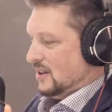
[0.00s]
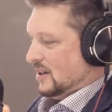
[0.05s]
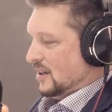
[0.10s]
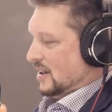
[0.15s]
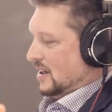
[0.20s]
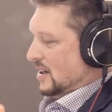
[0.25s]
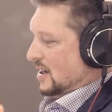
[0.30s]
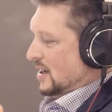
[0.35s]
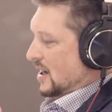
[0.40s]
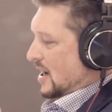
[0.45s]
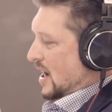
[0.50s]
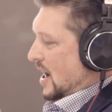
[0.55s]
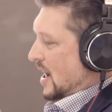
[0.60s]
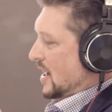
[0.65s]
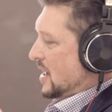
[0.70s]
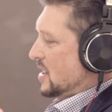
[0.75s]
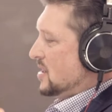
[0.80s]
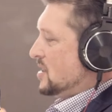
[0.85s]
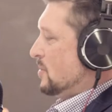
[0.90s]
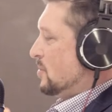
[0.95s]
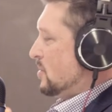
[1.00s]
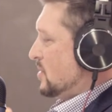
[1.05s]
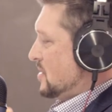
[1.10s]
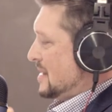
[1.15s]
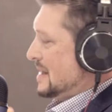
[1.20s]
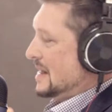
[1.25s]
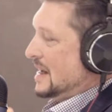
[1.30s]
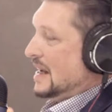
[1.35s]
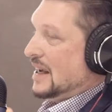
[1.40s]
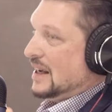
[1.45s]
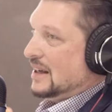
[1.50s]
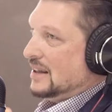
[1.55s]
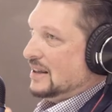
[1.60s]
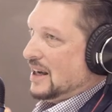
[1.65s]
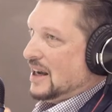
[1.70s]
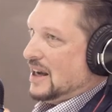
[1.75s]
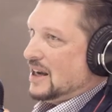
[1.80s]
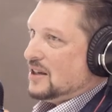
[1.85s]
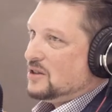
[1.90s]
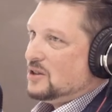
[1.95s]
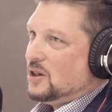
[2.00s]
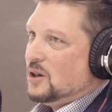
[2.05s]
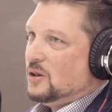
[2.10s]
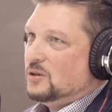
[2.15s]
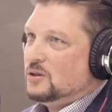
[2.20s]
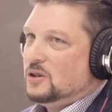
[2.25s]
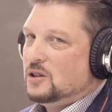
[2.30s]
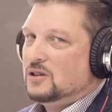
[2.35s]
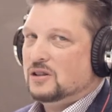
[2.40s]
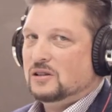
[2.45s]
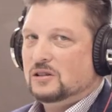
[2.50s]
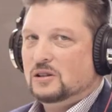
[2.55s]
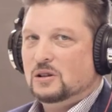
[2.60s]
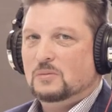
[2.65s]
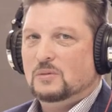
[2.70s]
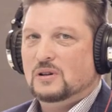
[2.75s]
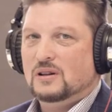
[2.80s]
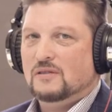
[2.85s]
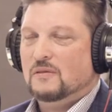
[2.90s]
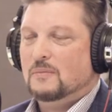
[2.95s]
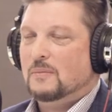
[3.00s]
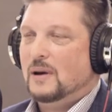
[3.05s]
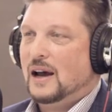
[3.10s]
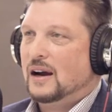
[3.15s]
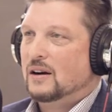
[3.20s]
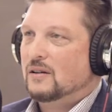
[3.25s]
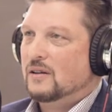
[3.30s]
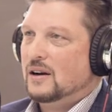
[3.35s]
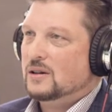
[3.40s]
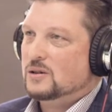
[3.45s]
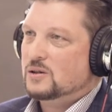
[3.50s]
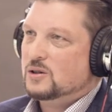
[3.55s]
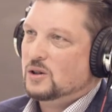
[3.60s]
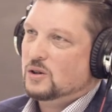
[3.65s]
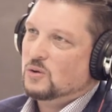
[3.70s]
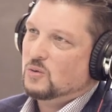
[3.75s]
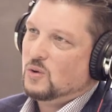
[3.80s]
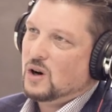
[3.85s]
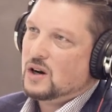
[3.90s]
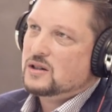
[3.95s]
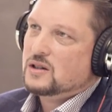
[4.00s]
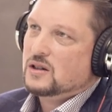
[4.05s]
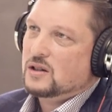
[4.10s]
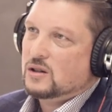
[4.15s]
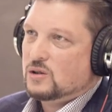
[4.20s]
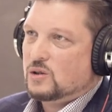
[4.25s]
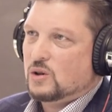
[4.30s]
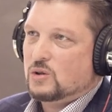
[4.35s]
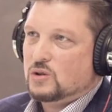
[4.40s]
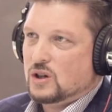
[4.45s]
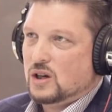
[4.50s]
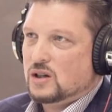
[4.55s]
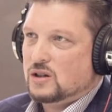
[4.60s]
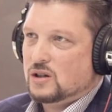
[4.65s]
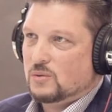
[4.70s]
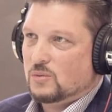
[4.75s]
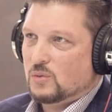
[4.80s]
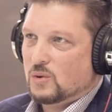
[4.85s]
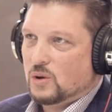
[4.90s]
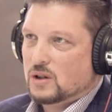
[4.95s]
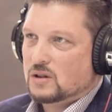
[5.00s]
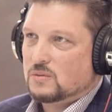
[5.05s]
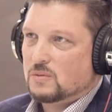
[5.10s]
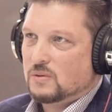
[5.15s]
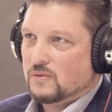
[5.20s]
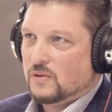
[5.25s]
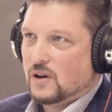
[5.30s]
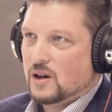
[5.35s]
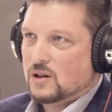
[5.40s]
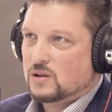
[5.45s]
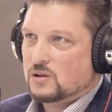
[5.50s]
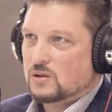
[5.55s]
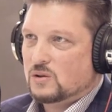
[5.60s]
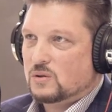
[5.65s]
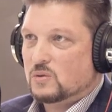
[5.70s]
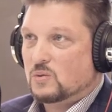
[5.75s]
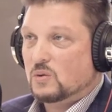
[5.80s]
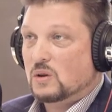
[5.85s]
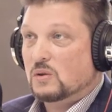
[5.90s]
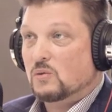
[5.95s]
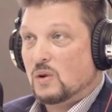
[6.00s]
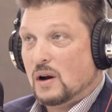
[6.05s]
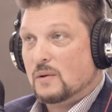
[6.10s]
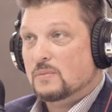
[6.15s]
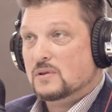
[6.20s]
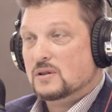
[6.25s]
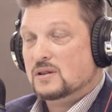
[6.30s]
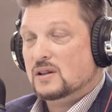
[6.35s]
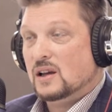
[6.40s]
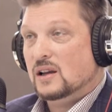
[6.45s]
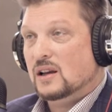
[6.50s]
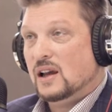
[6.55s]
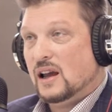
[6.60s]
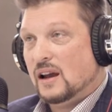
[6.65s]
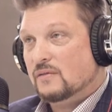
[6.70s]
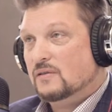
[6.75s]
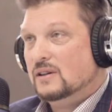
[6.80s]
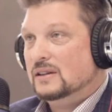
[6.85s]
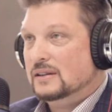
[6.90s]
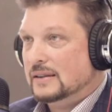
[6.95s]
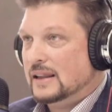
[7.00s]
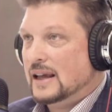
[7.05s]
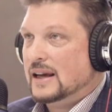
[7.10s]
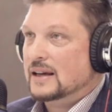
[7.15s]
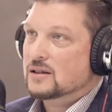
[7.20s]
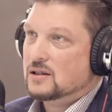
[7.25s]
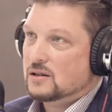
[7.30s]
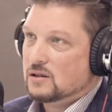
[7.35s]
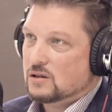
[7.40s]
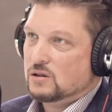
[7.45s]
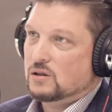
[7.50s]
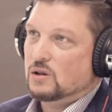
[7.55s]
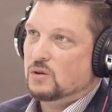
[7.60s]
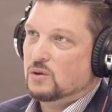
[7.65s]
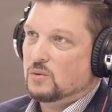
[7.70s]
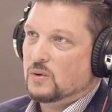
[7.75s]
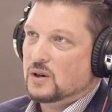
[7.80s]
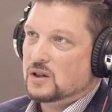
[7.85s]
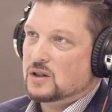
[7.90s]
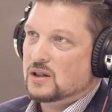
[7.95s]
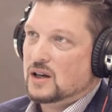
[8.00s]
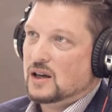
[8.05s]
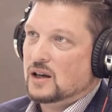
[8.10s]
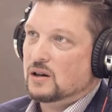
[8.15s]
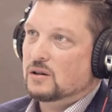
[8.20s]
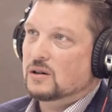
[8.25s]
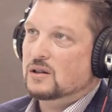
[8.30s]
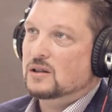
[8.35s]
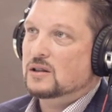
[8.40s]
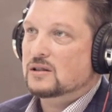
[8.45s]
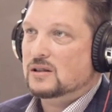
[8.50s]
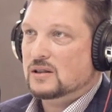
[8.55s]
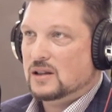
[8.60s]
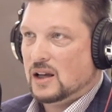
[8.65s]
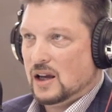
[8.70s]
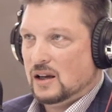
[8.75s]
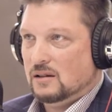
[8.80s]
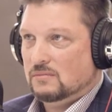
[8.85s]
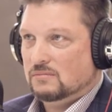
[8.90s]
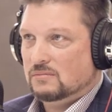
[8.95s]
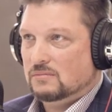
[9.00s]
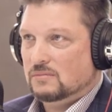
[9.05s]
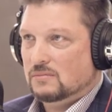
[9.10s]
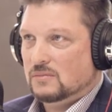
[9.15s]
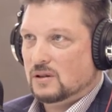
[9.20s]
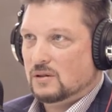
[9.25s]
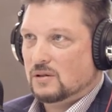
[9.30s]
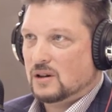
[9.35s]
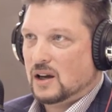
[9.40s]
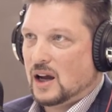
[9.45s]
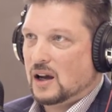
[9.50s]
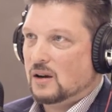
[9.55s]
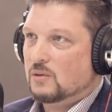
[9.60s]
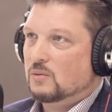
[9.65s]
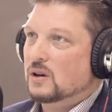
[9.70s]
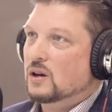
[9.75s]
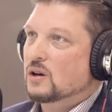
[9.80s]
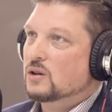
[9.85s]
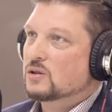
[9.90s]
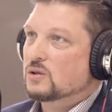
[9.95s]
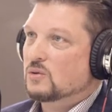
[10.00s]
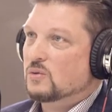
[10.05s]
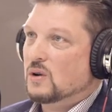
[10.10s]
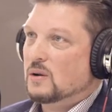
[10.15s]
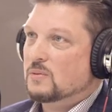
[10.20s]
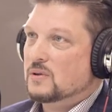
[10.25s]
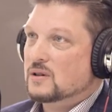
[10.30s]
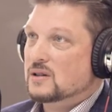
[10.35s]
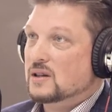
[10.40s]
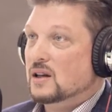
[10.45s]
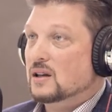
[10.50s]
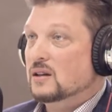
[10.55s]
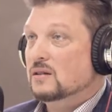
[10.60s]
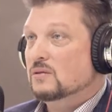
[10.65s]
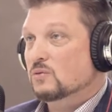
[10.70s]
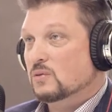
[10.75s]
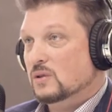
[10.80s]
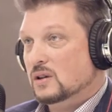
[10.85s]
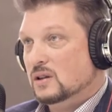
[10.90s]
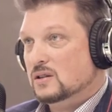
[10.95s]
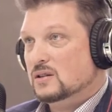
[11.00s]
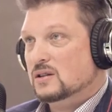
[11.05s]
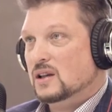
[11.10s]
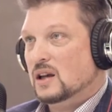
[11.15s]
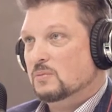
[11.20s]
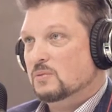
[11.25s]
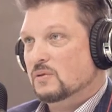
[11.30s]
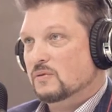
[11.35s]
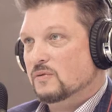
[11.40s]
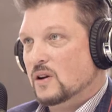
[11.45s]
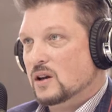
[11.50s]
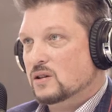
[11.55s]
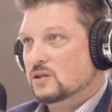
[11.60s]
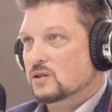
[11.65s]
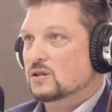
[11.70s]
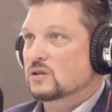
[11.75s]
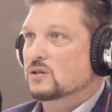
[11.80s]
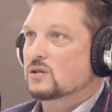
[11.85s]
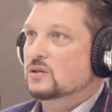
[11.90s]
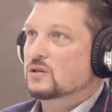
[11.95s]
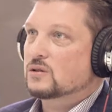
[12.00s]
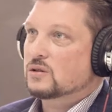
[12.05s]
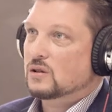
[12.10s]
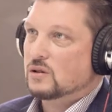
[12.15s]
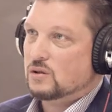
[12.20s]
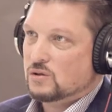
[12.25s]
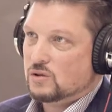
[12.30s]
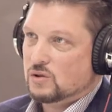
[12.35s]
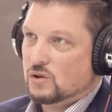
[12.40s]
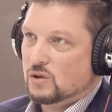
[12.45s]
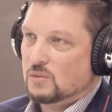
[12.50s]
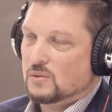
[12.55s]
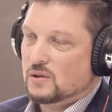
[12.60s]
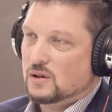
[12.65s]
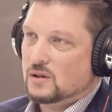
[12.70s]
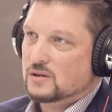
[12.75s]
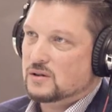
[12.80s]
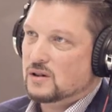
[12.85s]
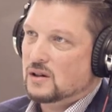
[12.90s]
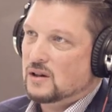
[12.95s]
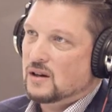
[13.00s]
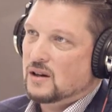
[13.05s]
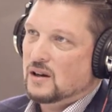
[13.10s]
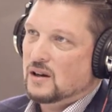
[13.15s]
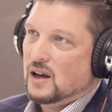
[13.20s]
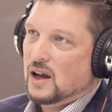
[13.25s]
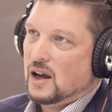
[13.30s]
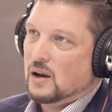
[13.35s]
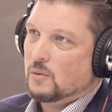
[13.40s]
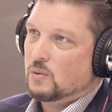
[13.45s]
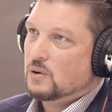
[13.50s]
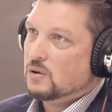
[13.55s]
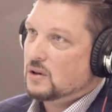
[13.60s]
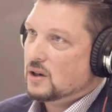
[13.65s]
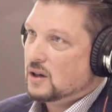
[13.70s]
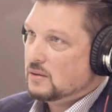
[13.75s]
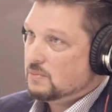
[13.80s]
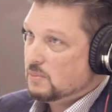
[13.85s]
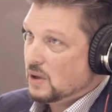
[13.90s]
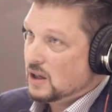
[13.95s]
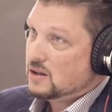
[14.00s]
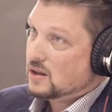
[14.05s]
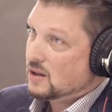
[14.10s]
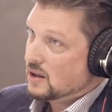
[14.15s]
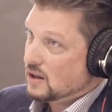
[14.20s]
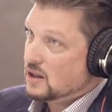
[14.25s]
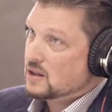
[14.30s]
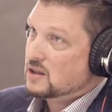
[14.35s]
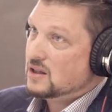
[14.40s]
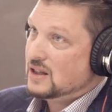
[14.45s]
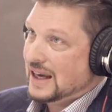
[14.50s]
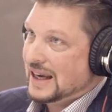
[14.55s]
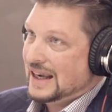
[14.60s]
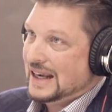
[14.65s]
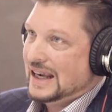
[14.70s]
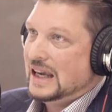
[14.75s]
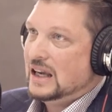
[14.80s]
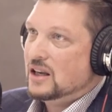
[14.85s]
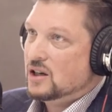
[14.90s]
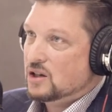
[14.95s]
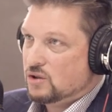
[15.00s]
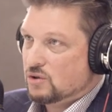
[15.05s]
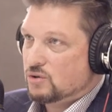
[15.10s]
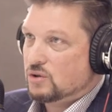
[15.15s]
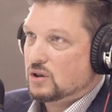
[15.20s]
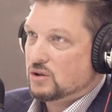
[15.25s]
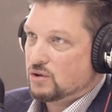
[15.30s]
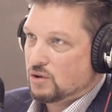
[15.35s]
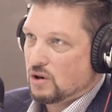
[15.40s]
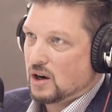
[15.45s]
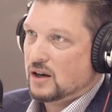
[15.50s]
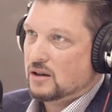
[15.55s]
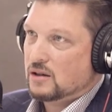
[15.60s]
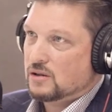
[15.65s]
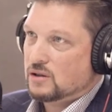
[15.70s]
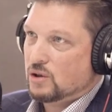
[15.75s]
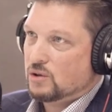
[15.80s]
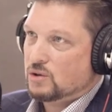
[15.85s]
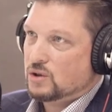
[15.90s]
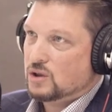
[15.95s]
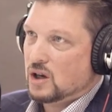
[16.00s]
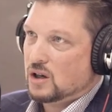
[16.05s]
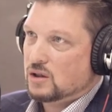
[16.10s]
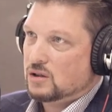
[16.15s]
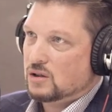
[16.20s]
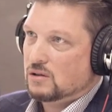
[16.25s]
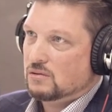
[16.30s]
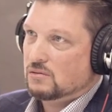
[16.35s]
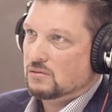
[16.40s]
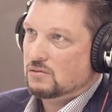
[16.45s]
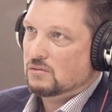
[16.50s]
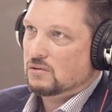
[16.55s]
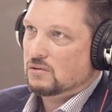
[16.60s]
Award. I get to present, yeah. yeah. So, just a little bit of a background. So, the Washington Association of Mortgage Professionals, we represent every licensed loan originator in the state. Okay. okay. We also represent real estate professionals, consumers, and we're basically the state industry trade association.